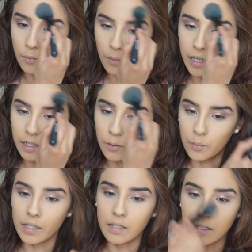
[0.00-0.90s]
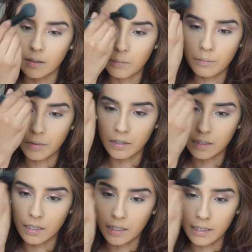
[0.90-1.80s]
where we put
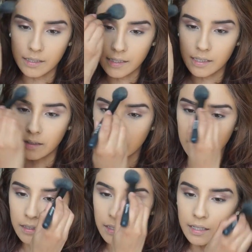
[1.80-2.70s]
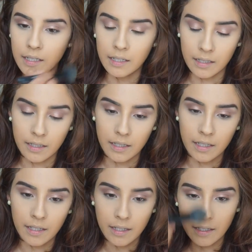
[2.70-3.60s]
the concealer,
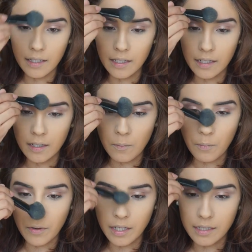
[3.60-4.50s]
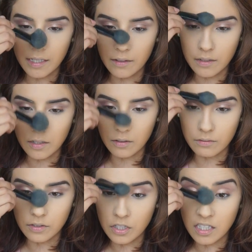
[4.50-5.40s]
and bring it down the
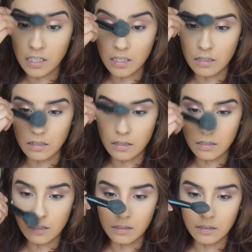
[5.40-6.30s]
nose just a tad.